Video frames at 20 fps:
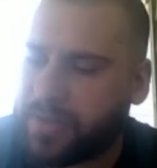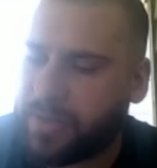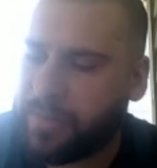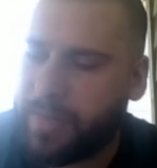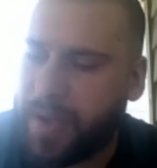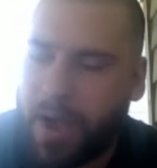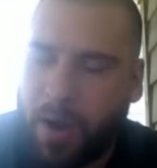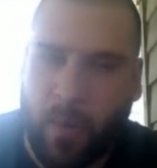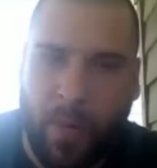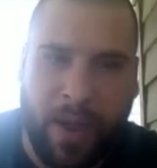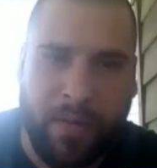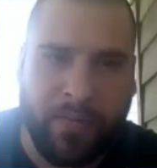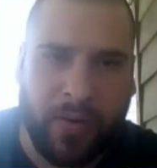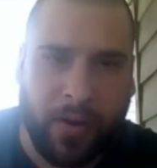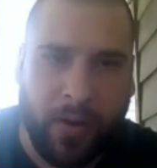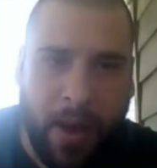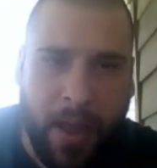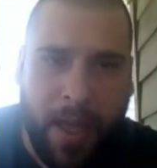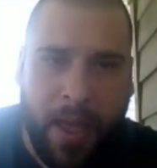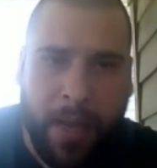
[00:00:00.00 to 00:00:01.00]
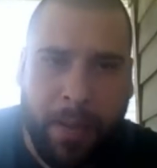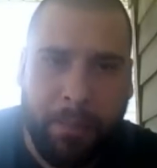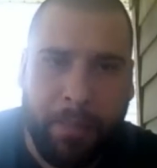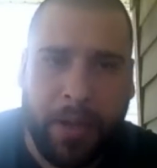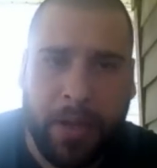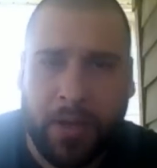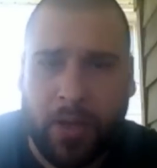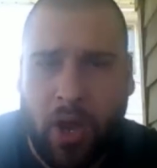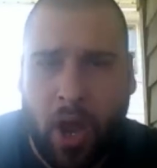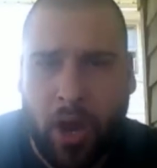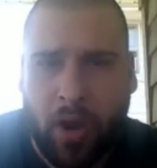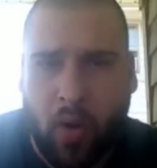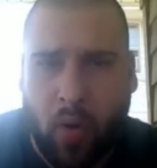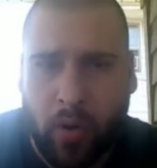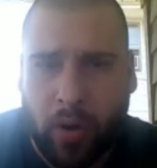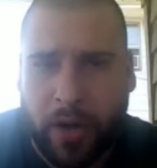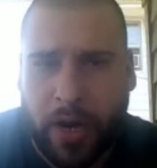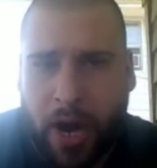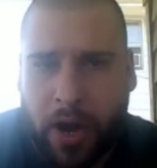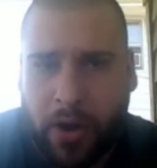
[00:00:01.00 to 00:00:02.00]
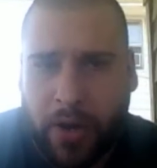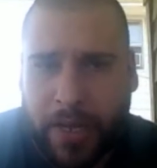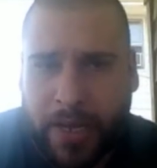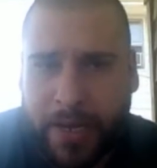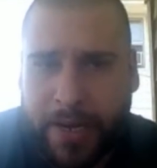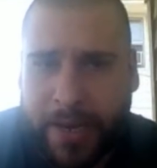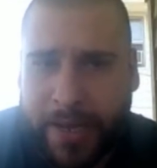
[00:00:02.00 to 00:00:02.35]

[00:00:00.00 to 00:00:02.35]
However, Big Dog or Guardian